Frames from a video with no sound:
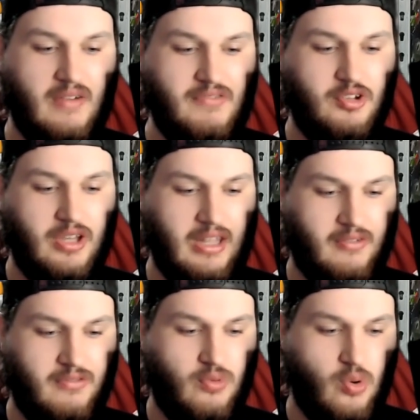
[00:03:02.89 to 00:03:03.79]
You only get like
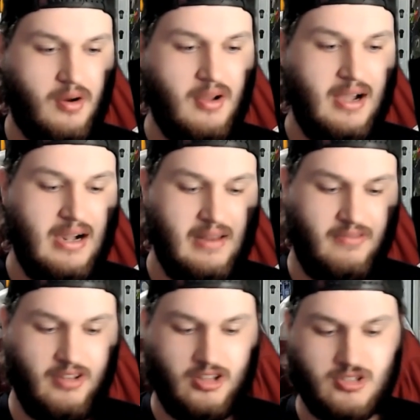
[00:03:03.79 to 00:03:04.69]
4. I think
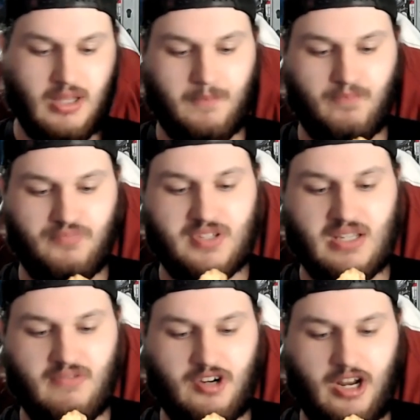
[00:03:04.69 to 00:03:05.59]
it should be like
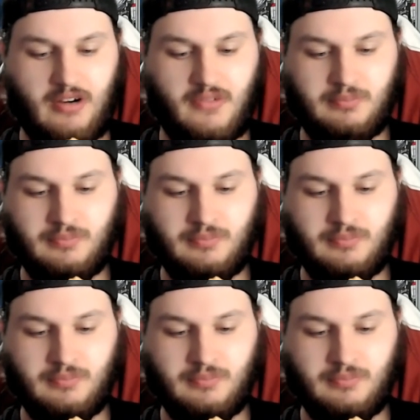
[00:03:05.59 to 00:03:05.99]
7 or 8 of them.